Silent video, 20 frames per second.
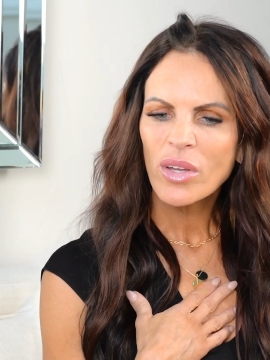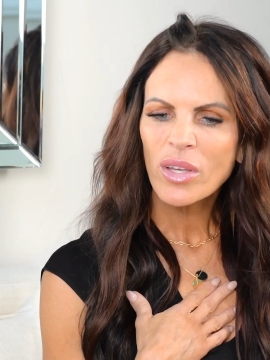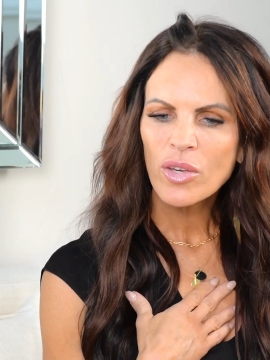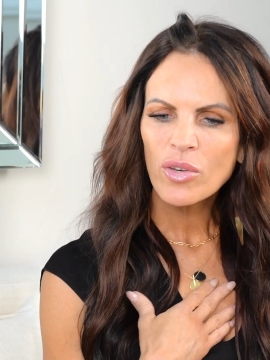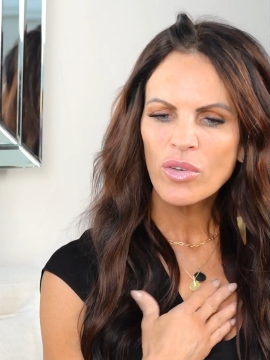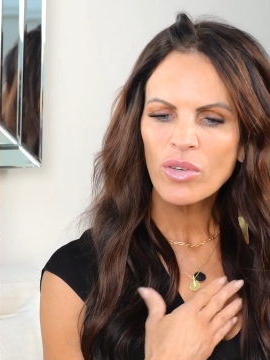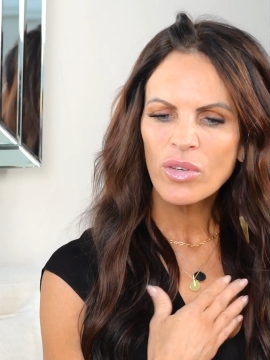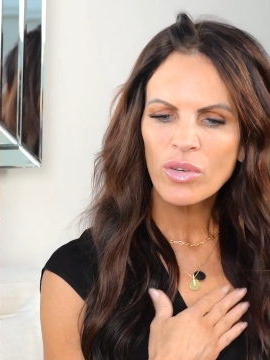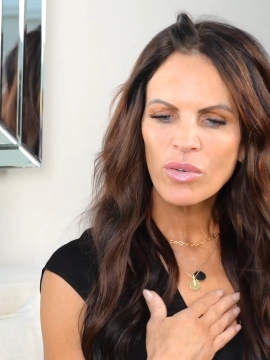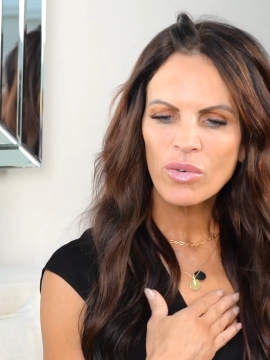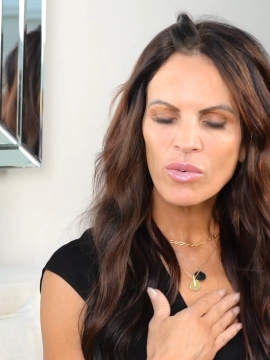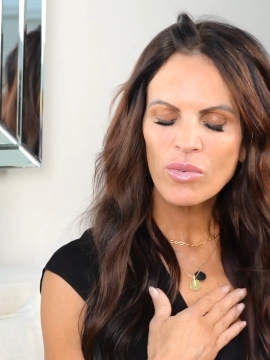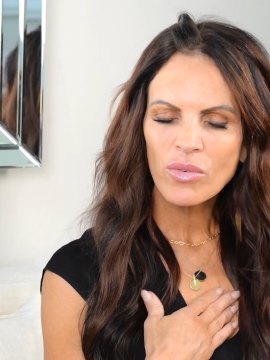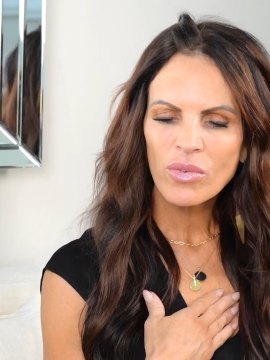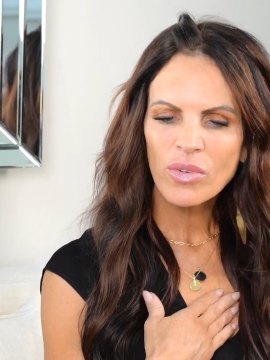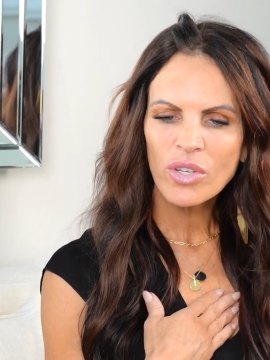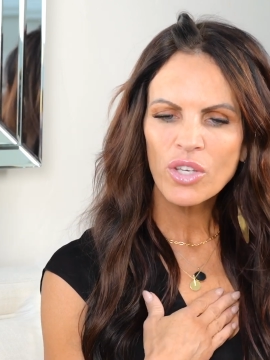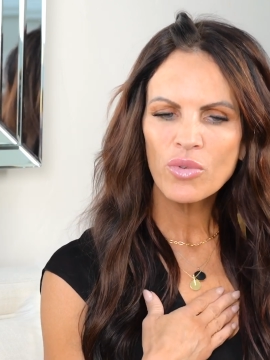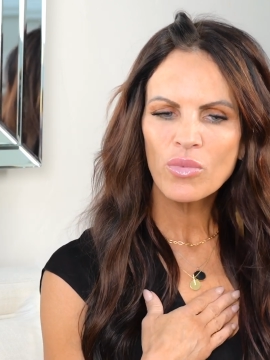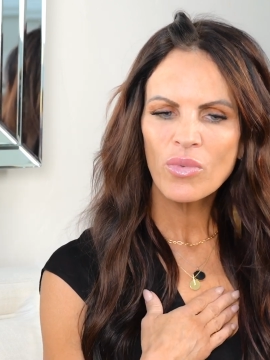
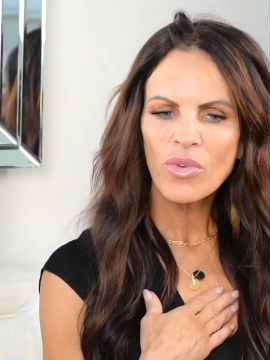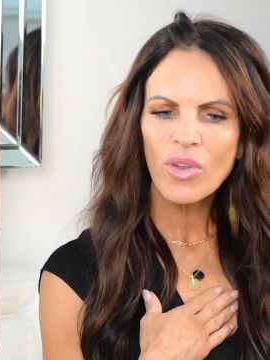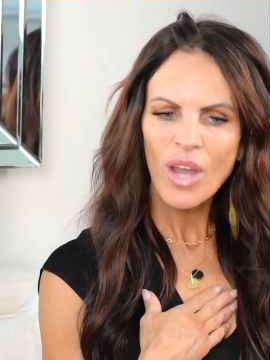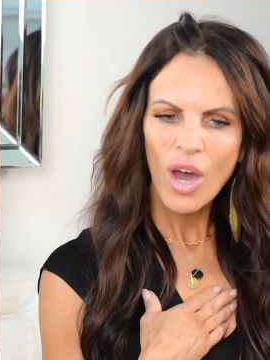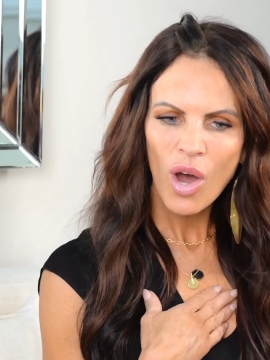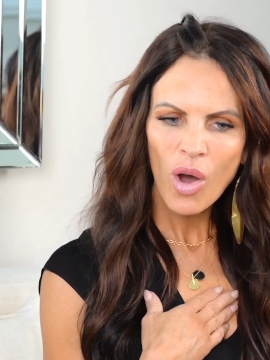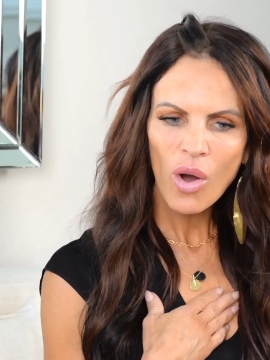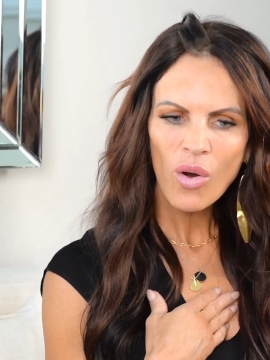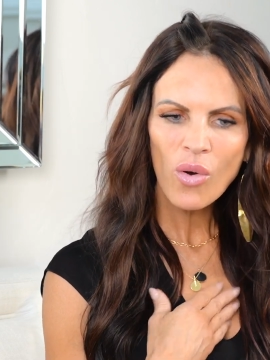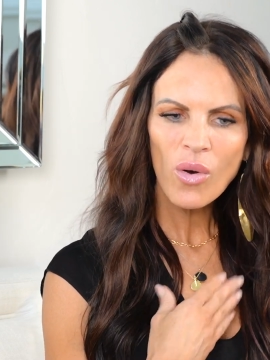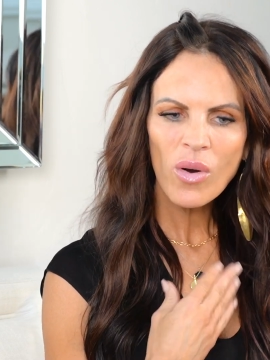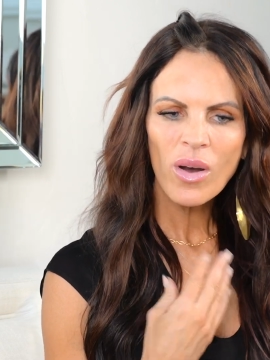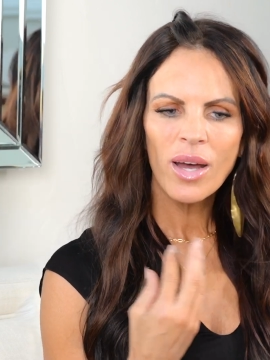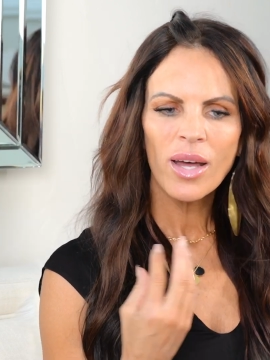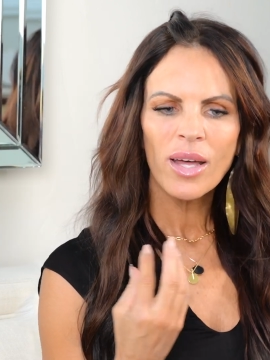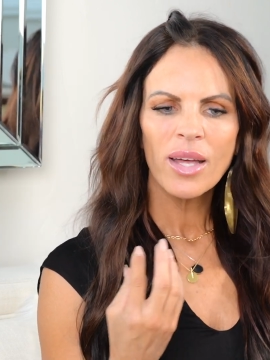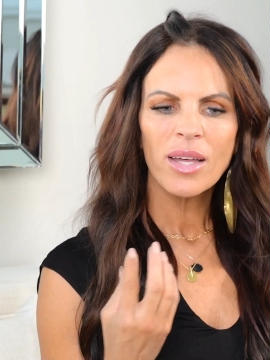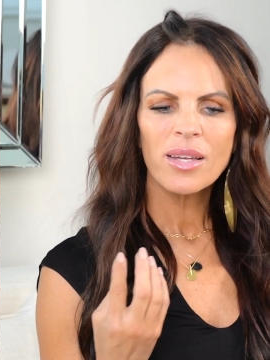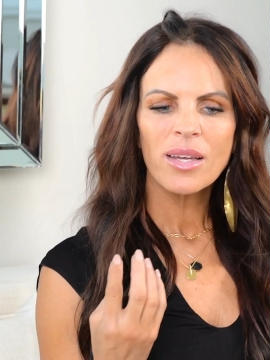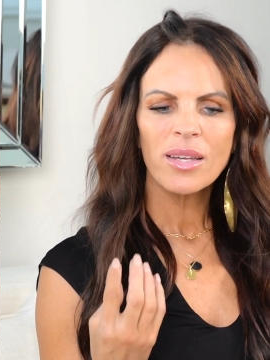You know
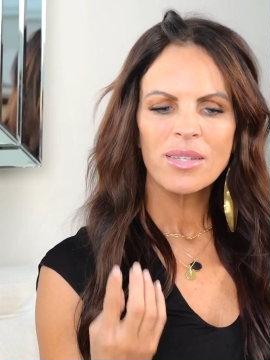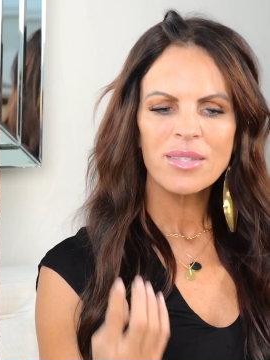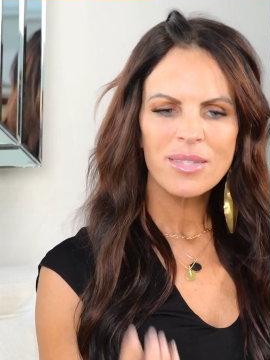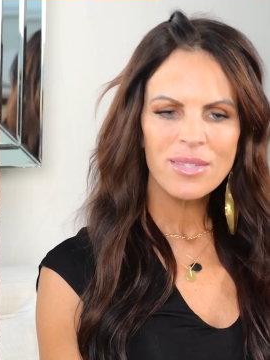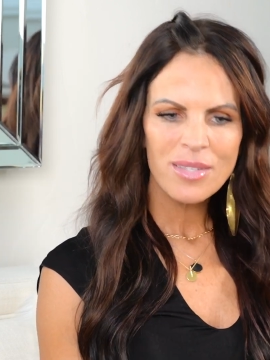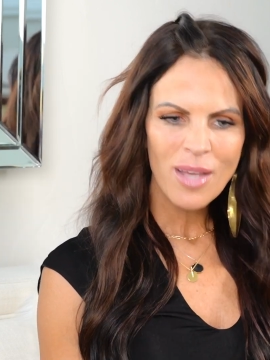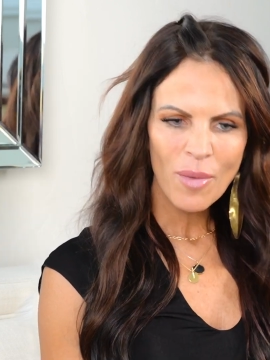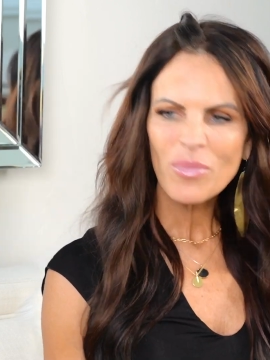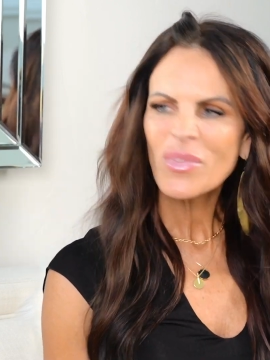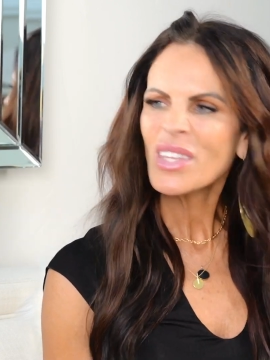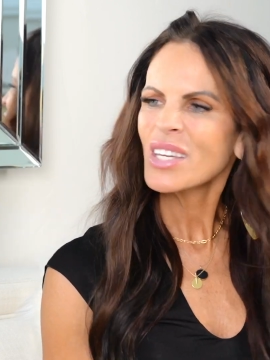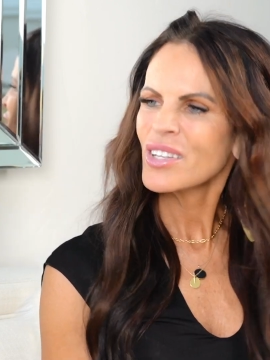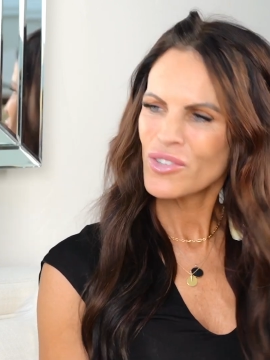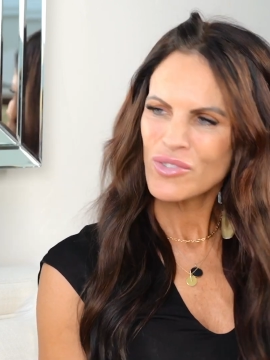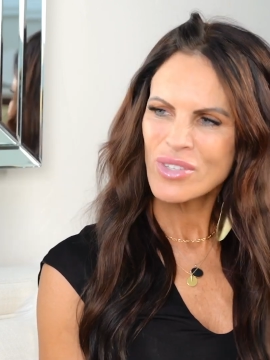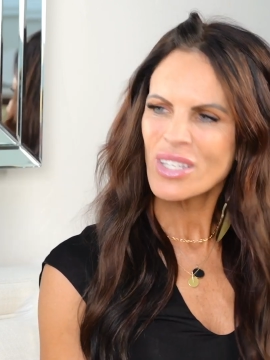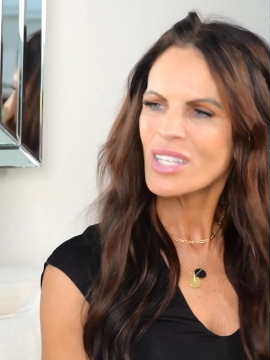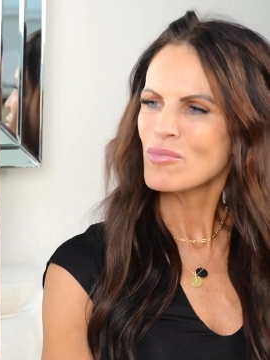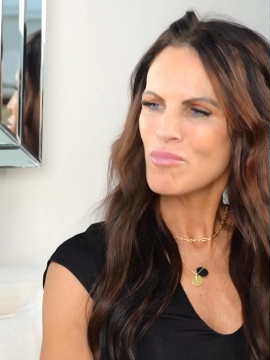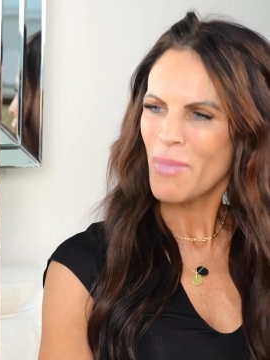something
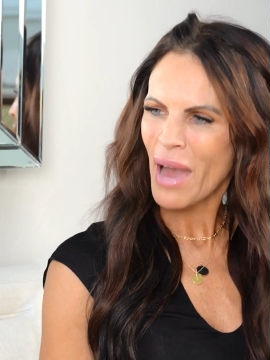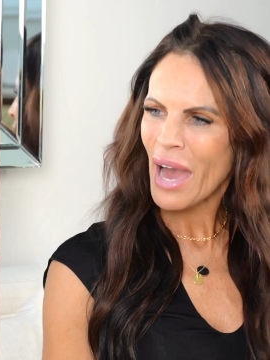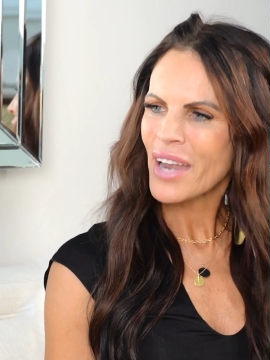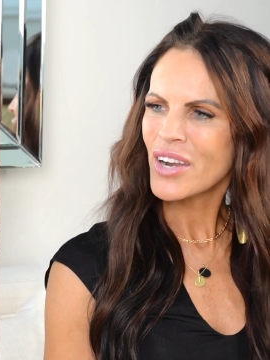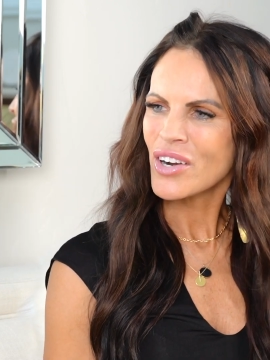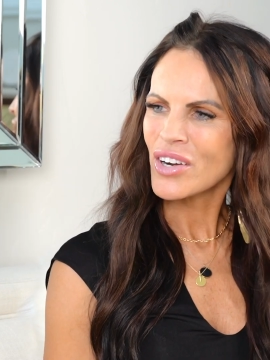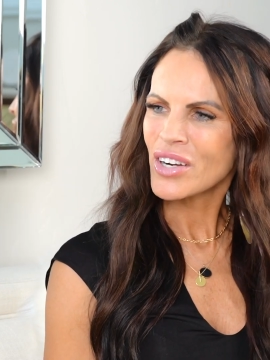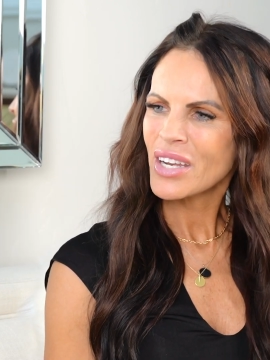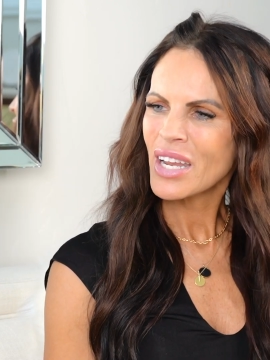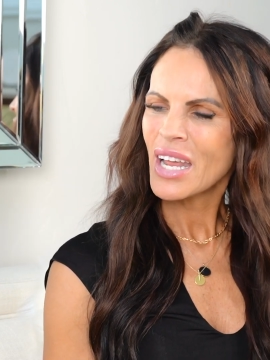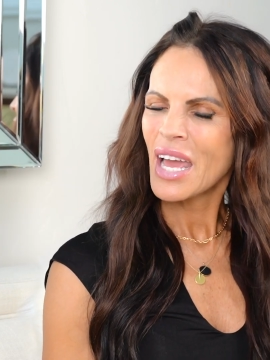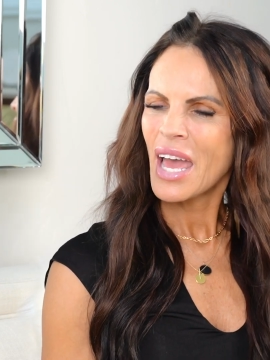you did mattered.